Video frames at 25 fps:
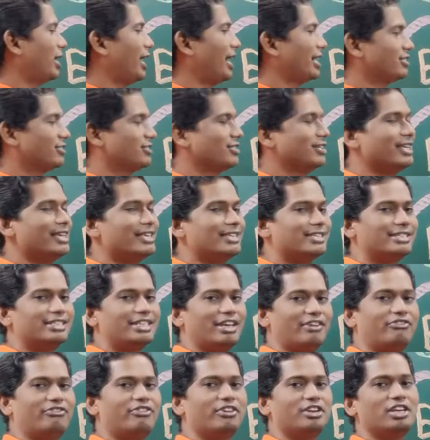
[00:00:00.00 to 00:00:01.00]
actually his
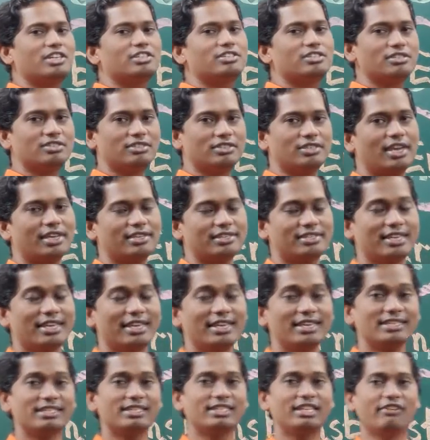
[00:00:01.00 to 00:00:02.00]
definition says.
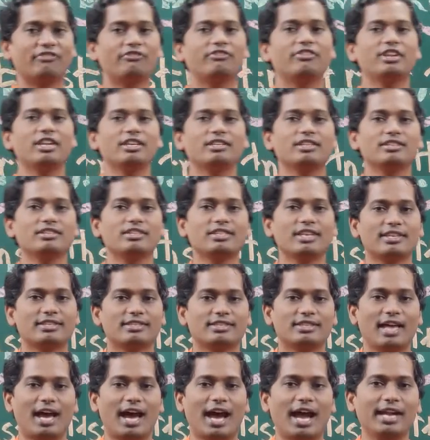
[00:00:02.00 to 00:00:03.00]
His definition
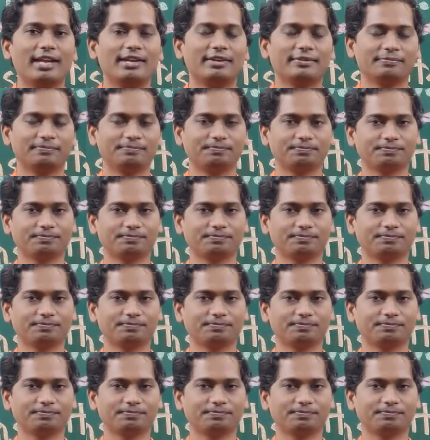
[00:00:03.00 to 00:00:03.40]
says that,